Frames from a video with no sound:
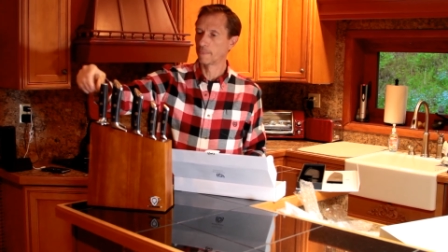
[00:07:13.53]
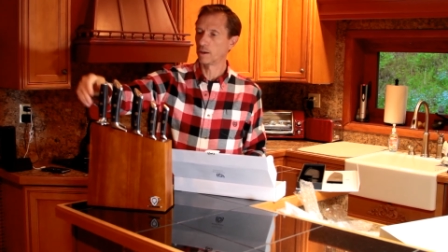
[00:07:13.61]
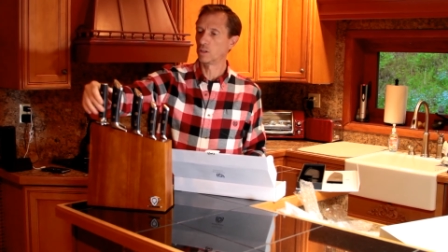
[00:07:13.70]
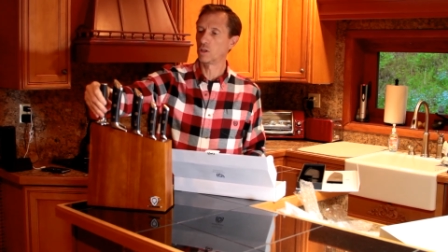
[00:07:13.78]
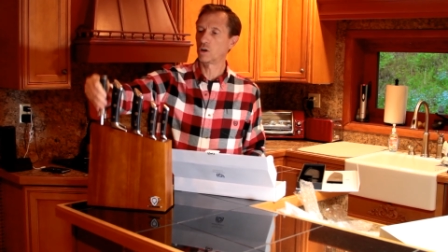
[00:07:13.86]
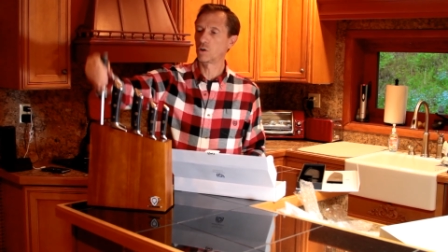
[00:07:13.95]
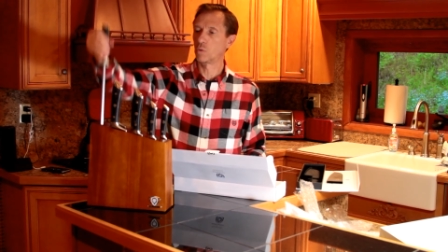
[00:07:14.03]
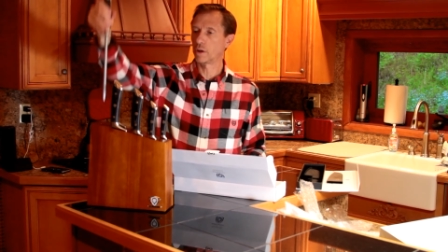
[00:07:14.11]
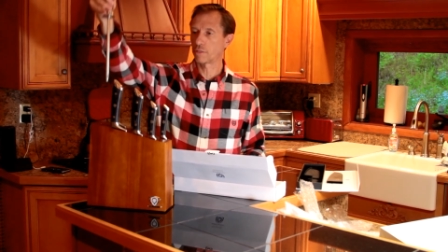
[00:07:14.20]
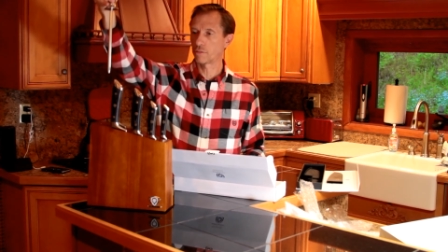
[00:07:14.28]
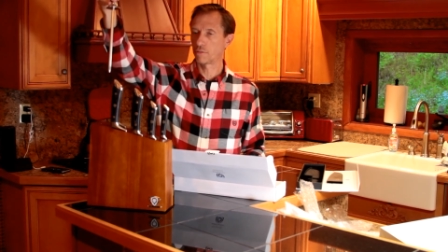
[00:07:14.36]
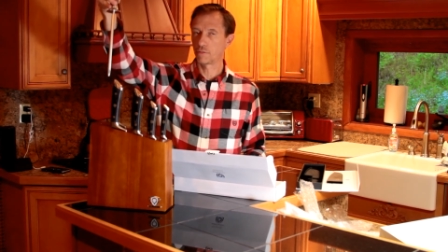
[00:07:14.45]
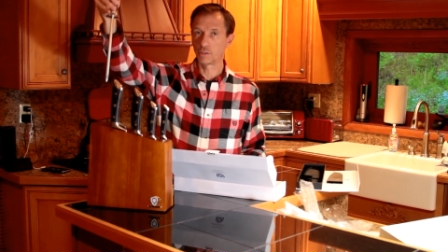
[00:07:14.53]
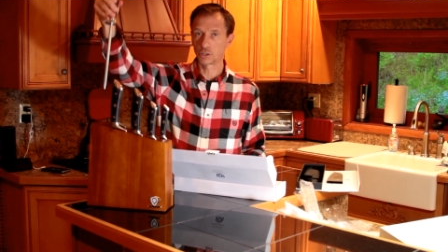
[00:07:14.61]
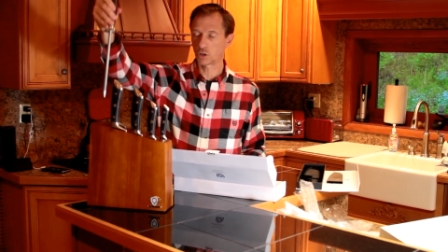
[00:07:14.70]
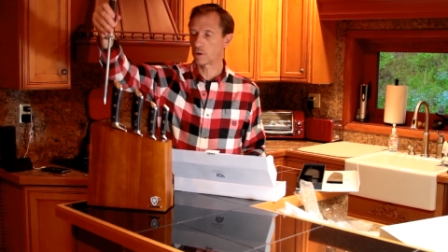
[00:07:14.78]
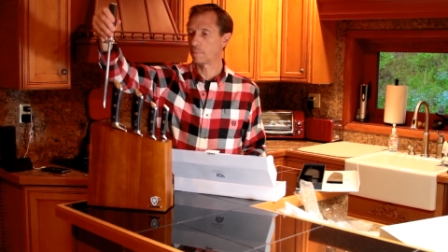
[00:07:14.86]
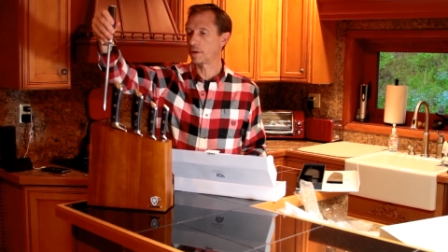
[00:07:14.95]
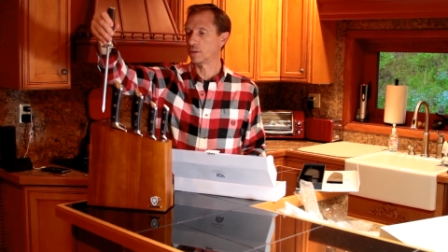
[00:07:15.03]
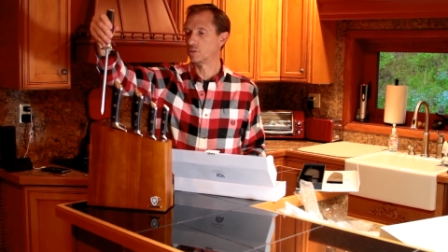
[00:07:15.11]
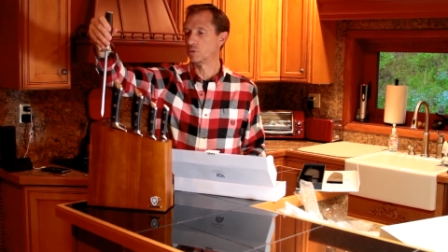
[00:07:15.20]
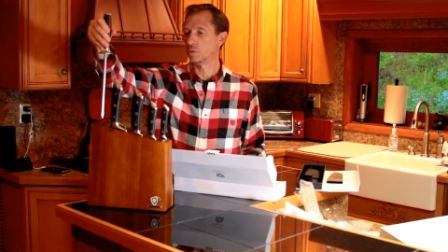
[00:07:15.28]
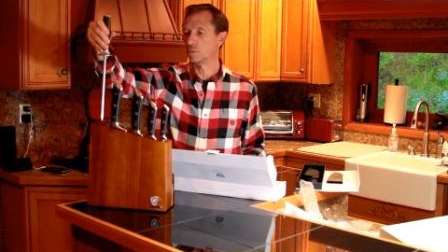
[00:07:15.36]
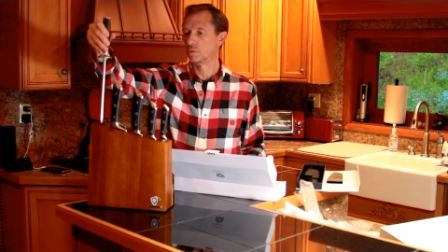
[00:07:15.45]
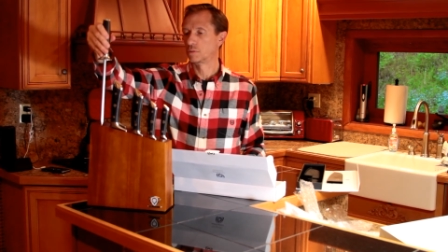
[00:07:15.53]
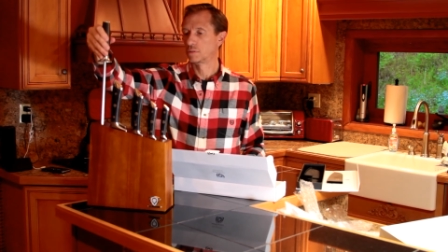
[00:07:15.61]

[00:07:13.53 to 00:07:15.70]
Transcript: along with the sharpening tool.